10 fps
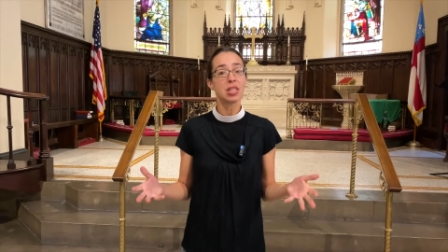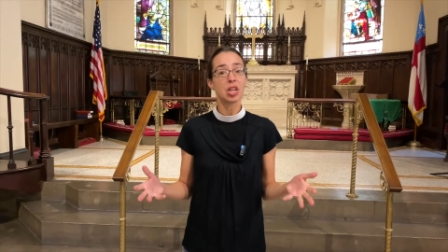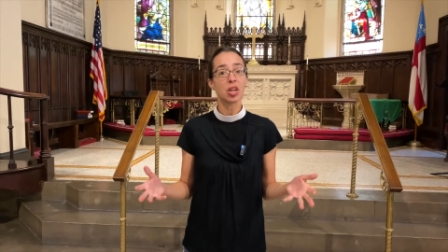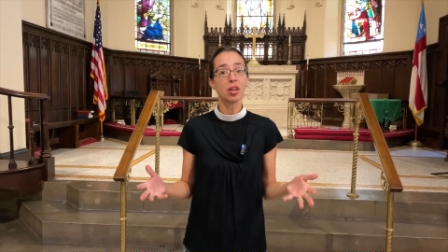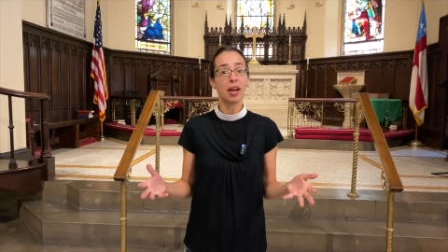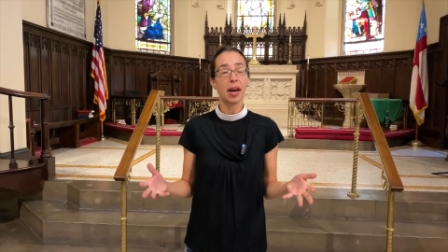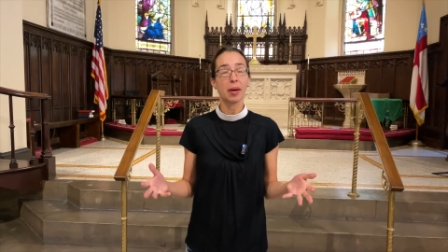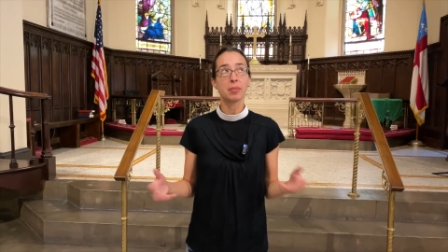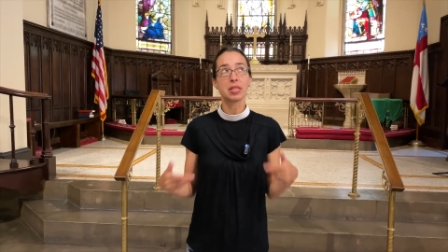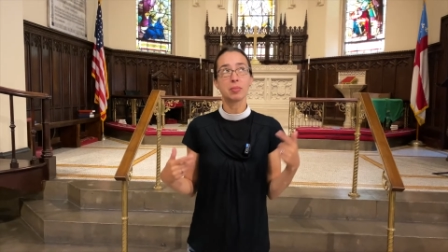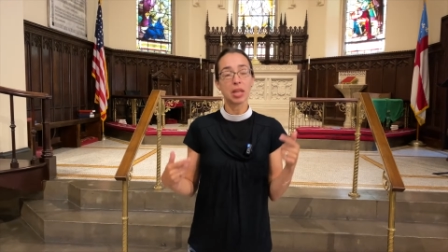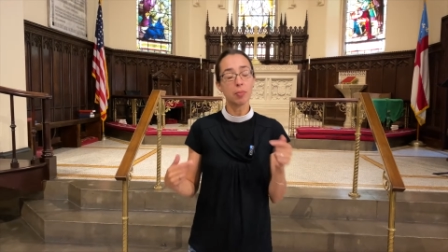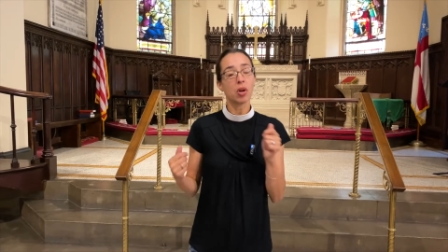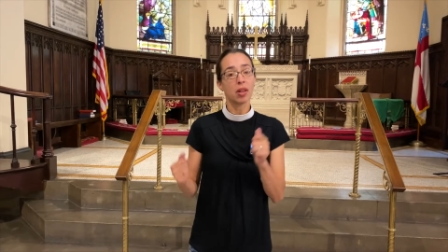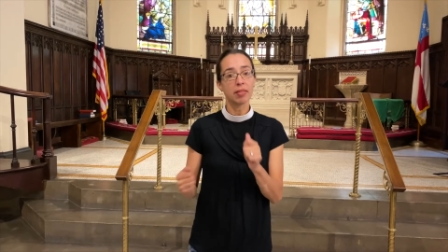year,
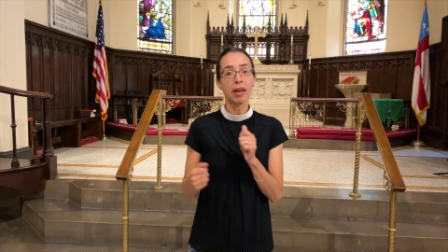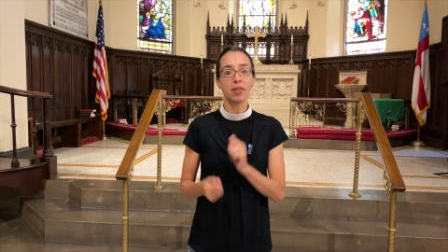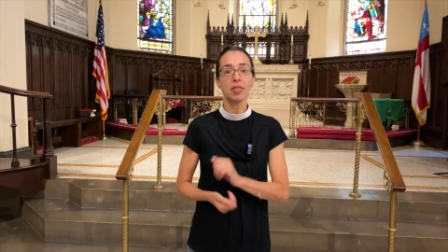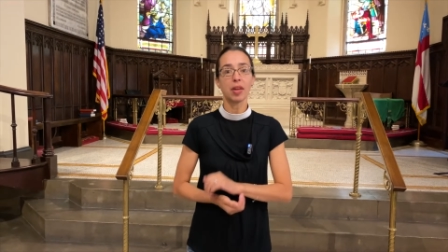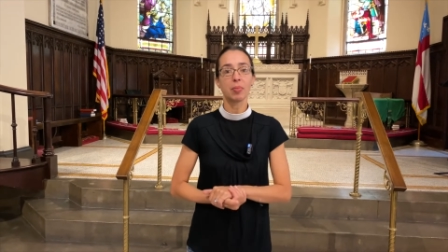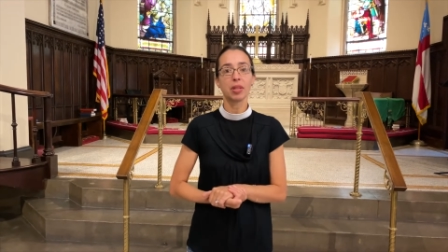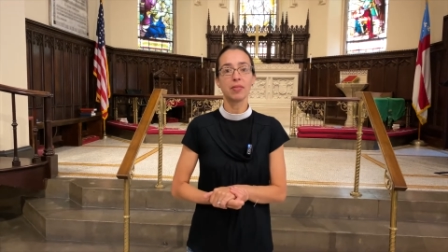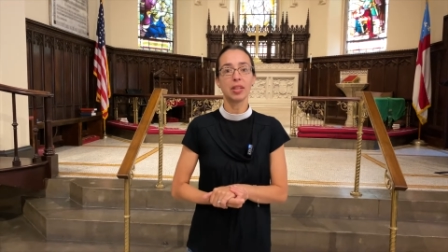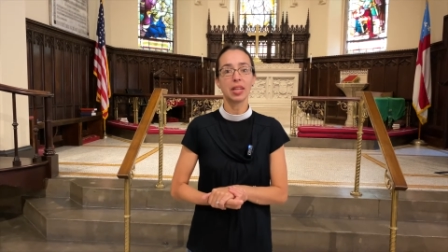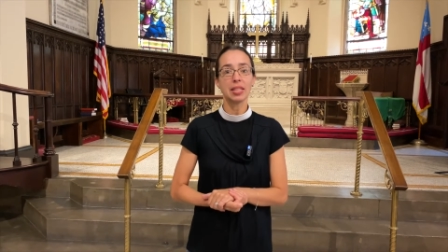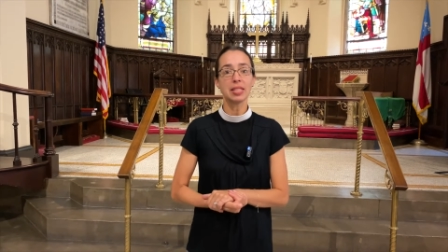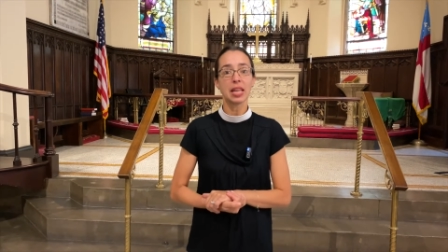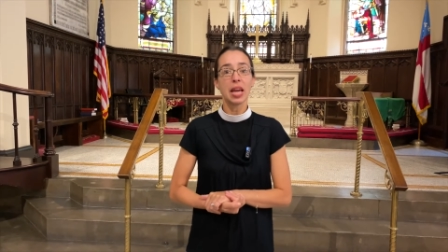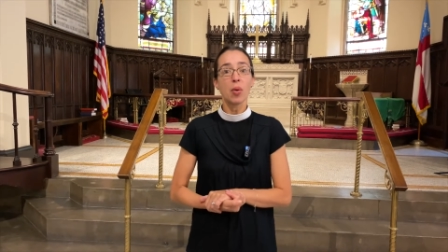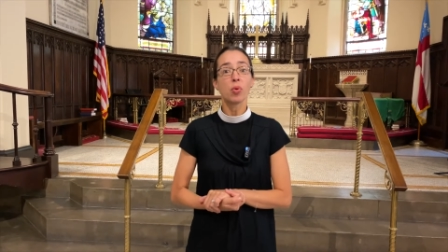September 11th, I believe it is,
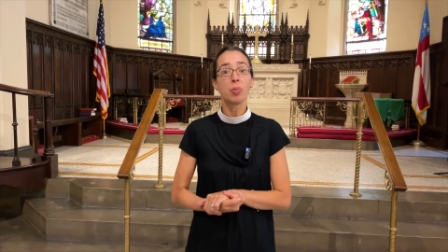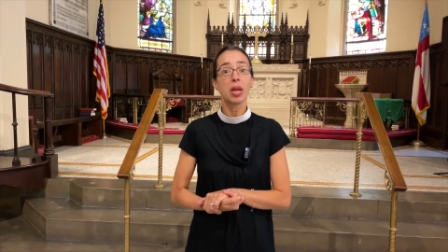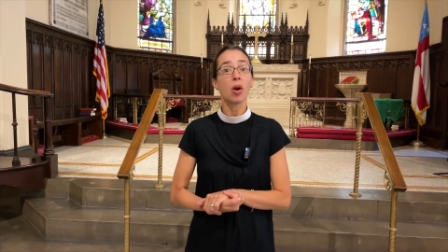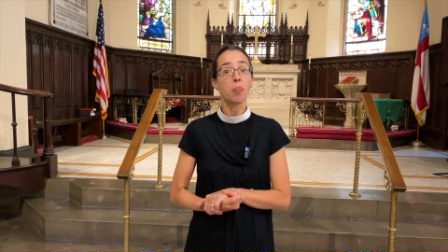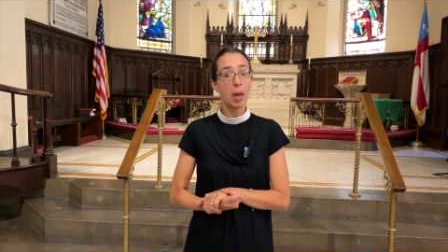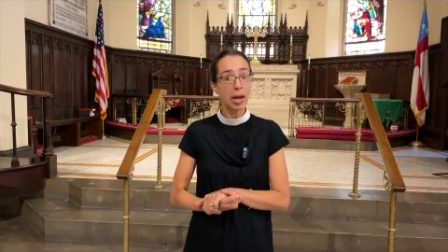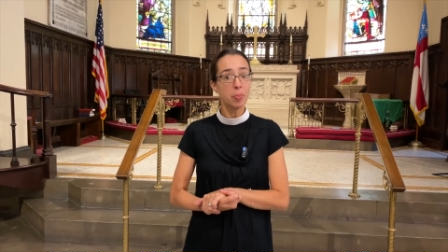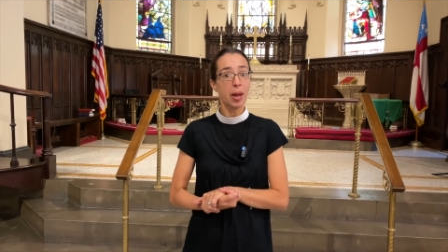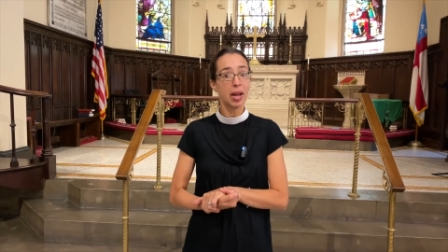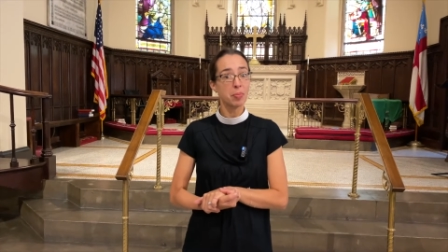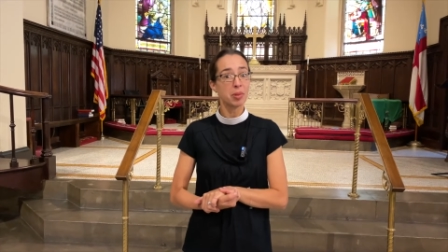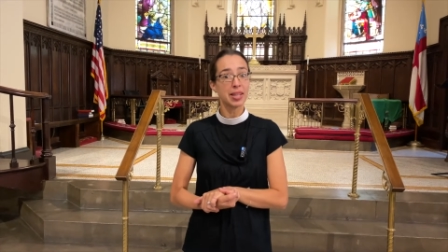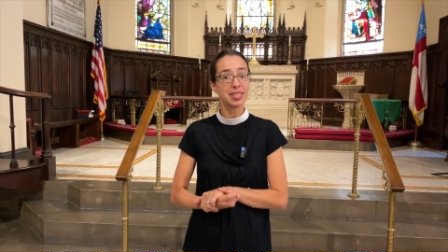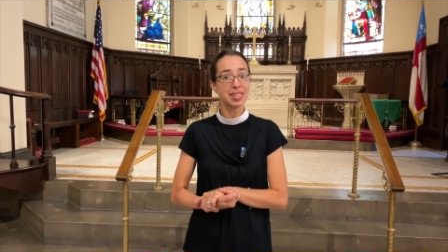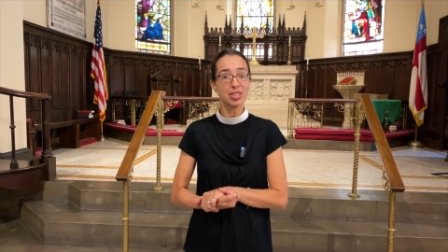will be our backpack
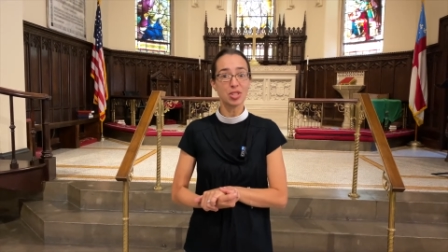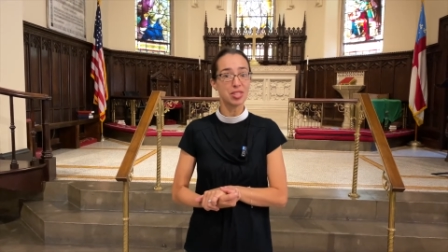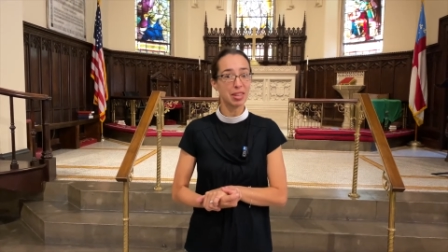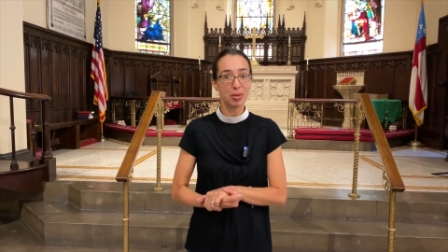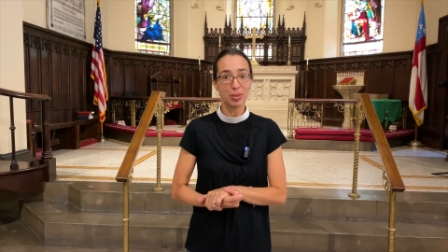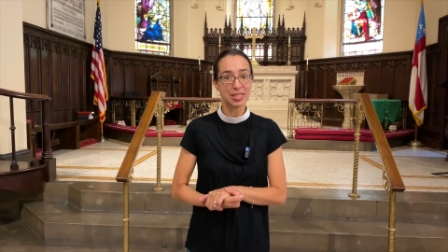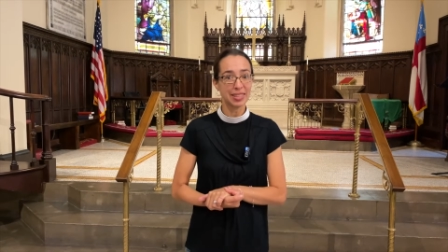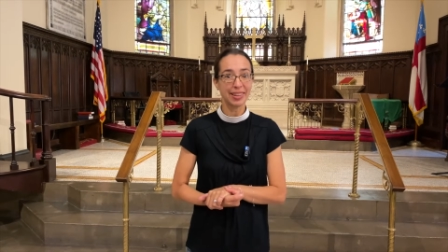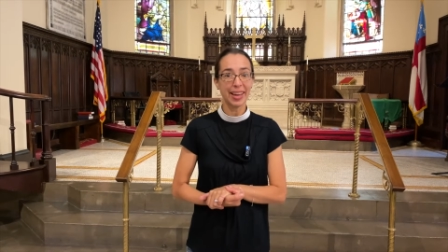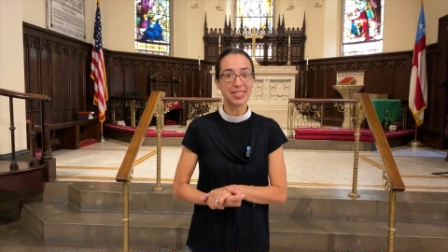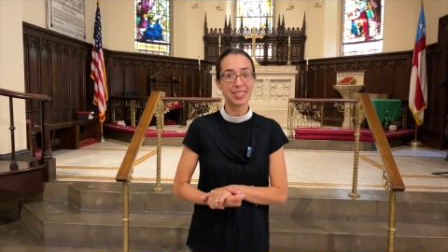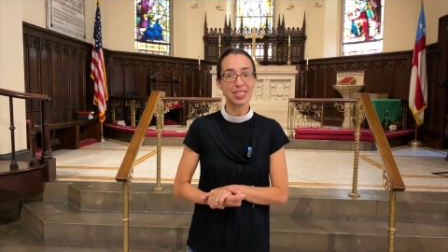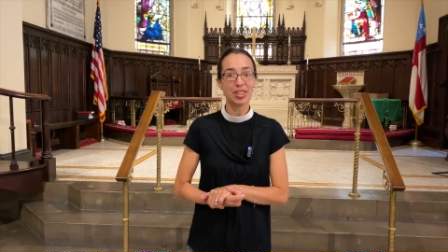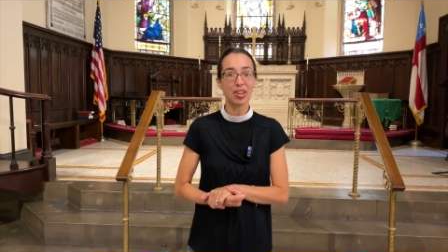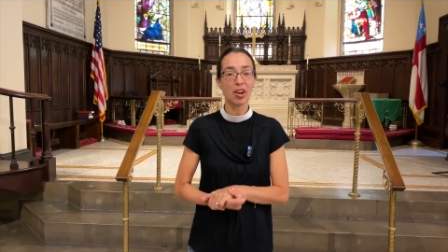blessing, just like we did last
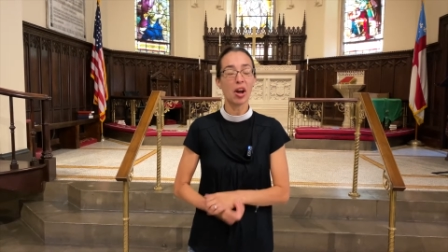year.